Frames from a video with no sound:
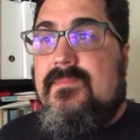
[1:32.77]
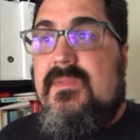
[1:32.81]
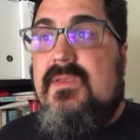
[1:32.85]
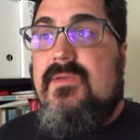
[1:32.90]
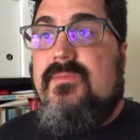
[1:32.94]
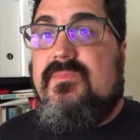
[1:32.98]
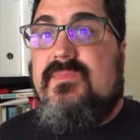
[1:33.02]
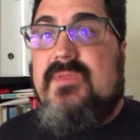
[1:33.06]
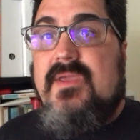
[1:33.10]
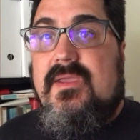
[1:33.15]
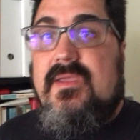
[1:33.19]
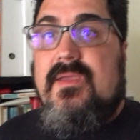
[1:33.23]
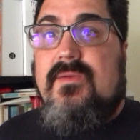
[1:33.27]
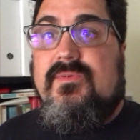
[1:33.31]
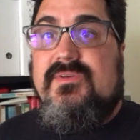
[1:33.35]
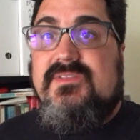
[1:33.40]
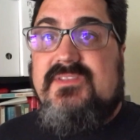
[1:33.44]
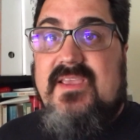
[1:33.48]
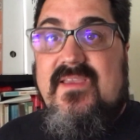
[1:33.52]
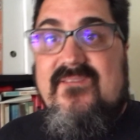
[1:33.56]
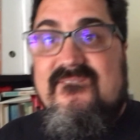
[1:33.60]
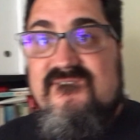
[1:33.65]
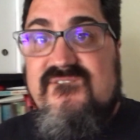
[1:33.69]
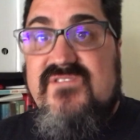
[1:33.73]
it
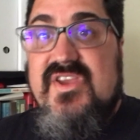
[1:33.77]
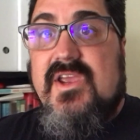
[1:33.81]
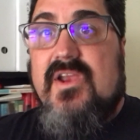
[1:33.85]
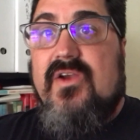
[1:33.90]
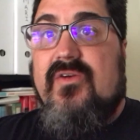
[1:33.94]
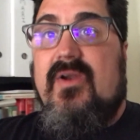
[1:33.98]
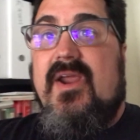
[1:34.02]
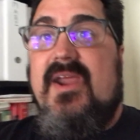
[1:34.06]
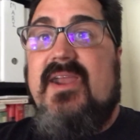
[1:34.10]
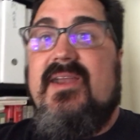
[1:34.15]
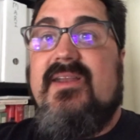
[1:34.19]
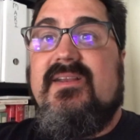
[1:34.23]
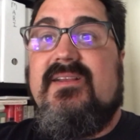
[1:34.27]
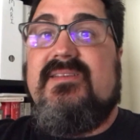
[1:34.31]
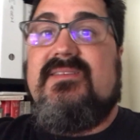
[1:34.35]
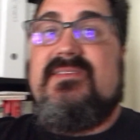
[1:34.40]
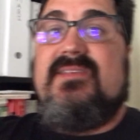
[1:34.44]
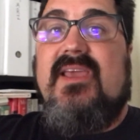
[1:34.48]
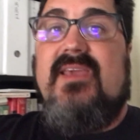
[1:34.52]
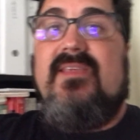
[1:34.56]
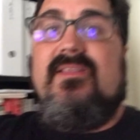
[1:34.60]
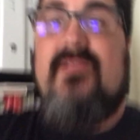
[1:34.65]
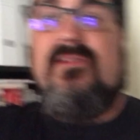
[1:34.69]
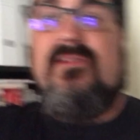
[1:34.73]
was invigorating, to say